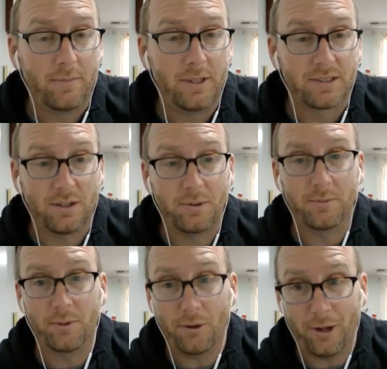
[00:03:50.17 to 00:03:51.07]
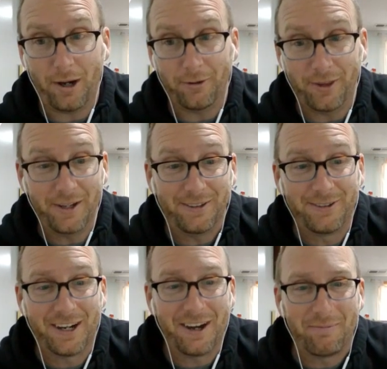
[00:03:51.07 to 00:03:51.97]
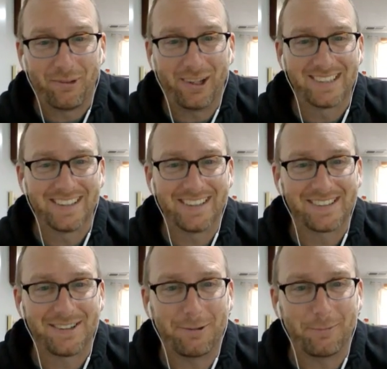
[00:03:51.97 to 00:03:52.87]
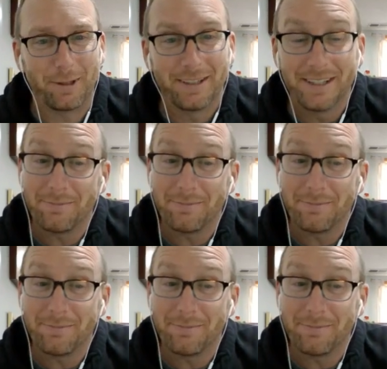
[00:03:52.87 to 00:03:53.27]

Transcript: is going to be a blowout that you've got plays in this tournament.